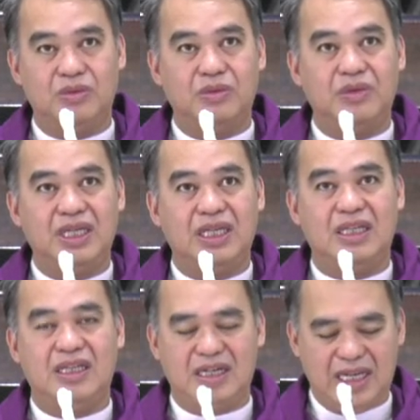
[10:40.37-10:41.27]

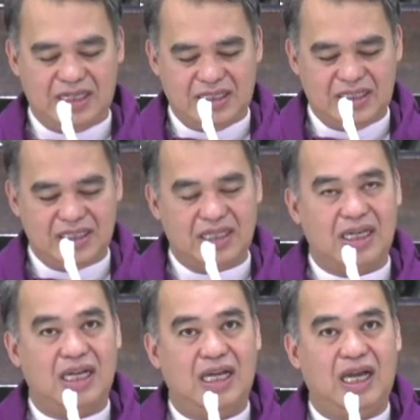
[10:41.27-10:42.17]
we direct
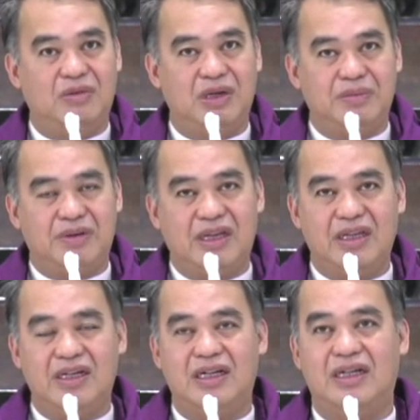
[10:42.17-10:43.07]
our
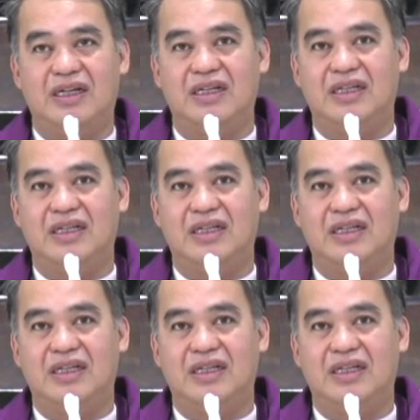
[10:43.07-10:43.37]
prayer